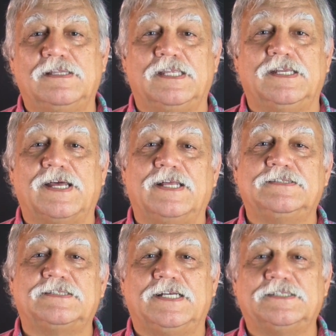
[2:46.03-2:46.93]
the
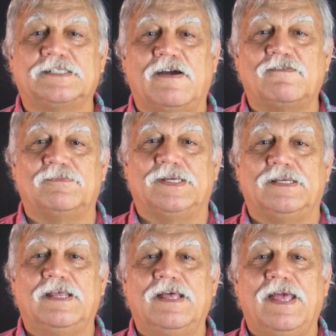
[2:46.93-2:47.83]
United States
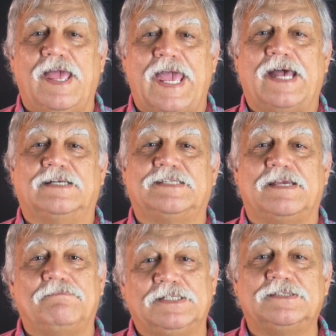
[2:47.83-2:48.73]
government, as
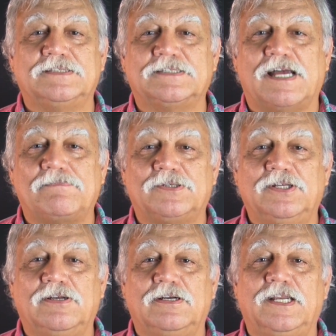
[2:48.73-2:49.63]
a business
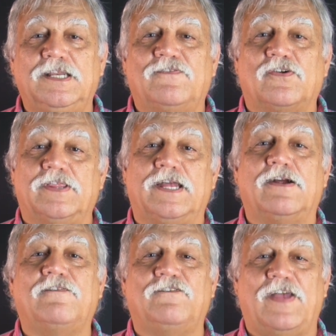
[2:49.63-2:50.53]
opportunity for
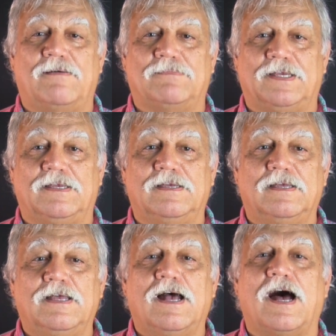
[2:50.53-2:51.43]
their family,
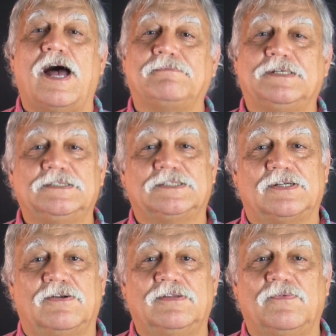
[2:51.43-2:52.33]
I'm
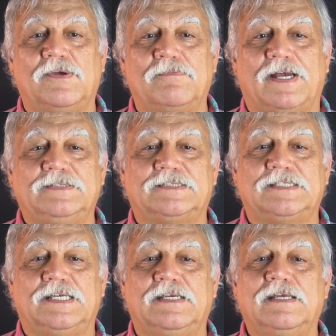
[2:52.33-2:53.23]
concerned that we might
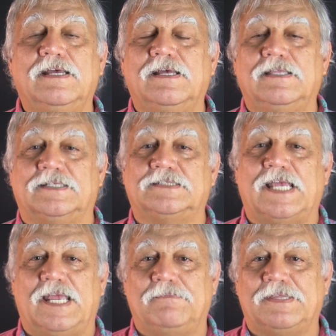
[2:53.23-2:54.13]
see the
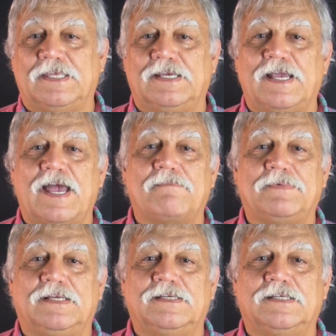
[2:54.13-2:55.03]
same thing
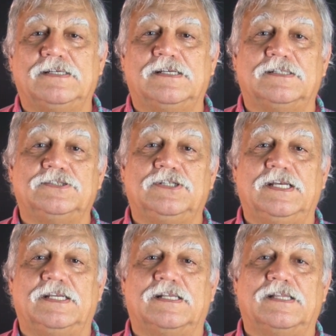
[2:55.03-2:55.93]
happening
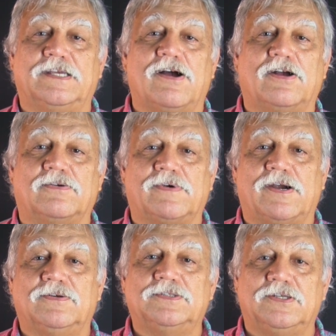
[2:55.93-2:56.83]
in a Leon
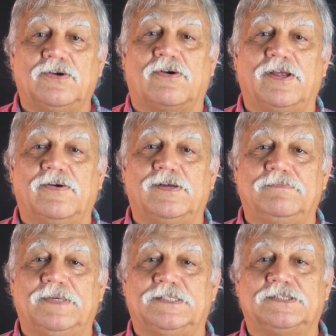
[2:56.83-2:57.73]
Guerrero Tenorio
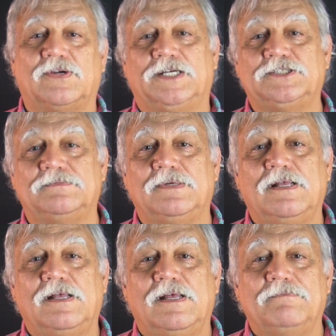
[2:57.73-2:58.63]
administration,
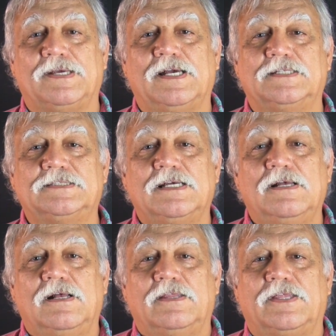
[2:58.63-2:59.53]
because
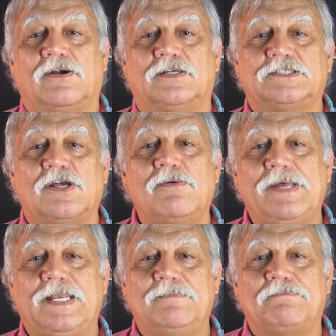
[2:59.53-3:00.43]
there are so many